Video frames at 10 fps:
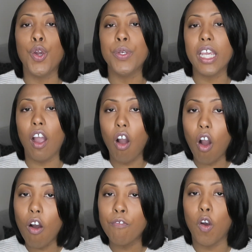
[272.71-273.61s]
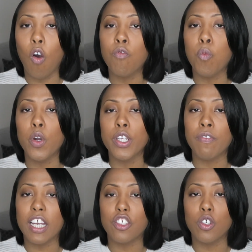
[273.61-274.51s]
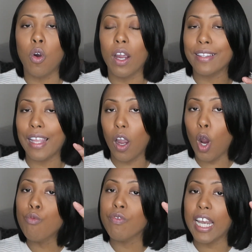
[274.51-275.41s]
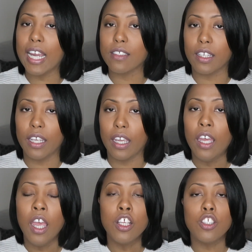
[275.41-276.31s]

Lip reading: only half of what you've actually got in that home relaxer kit.